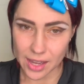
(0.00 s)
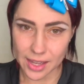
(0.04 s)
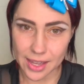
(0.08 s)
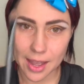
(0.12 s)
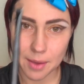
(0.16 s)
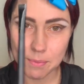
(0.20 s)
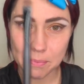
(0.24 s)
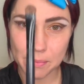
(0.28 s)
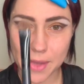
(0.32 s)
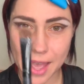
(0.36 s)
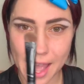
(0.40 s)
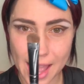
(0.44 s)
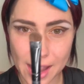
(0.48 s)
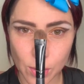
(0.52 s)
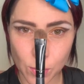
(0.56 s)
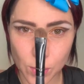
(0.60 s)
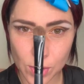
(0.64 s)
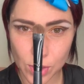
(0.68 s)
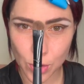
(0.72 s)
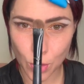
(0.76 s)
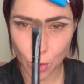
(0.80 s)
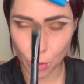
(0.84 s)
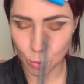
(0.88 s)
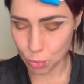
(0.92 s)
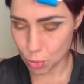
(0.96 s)
Come back
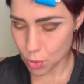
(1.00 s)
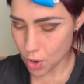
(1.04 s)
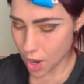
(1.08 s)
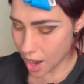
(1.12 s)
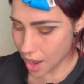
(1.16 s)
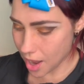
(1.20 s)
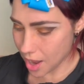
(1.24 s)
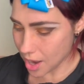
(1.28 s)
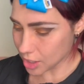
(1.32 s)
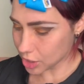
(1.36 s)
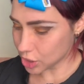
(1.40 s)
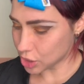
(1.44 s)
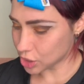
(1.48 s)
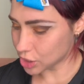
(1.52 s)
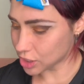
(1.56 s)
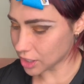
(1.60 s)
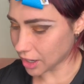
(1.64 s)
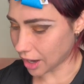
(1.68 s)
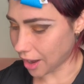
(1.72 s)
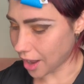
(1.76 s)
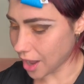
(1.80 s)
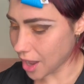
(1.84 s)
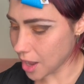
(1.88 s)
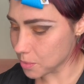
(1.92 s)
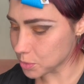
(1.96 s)
with your brush,
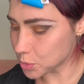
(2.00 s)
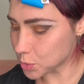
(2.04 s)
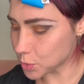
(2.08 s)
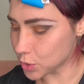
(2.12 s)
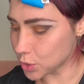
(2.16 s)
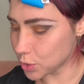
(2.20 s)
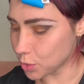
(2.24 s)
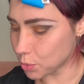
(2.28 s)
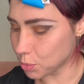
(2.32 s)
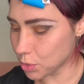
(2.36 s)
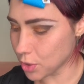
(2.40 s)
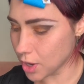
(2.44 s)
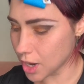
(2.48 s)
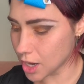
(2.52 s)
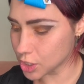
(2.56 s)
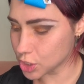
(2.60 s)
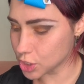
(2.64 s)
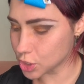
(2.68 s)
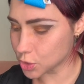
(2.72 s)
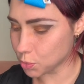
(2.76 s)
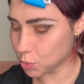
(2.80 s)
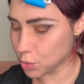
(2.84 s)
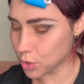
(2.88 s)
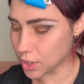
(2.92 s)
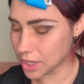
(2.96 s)
armed with your
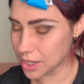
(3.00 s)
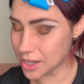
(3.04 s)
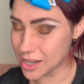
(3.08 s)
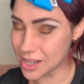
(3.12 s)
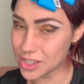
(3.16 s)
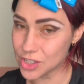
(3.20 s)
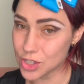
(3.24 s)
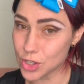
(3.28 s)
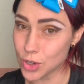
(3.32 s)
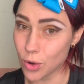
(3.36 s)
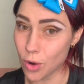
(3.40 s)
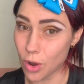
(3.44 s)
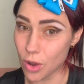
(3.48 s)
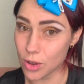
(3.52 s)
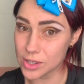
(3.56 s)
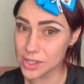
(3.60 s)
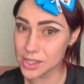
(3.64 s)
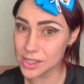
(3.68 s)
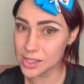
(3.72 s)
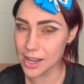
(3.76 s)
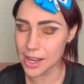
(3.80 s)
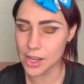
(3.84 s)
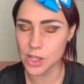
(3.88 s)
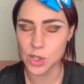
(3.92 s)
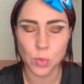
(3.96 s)
brush, put it into your
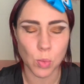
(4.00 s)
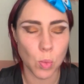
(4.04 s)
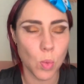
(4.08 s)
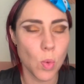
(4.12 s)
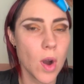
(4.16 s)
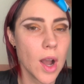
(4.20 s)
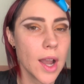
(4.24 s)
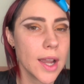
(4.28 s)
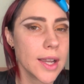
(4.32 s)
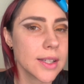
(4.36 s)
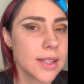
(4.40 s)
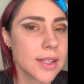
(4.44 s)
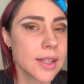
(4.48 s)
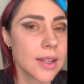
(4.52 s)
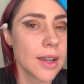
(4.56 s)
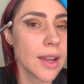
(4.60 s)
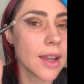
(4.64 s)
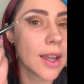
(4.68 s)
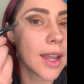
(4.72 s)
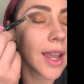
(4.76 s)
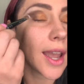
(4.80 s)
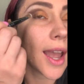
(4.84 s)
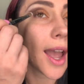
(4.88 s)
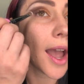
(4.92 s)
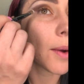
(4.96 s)
Onstage white,
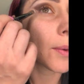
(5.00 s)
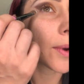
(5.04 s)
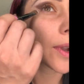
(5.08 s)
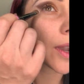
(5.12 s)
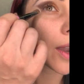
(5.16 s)
and we're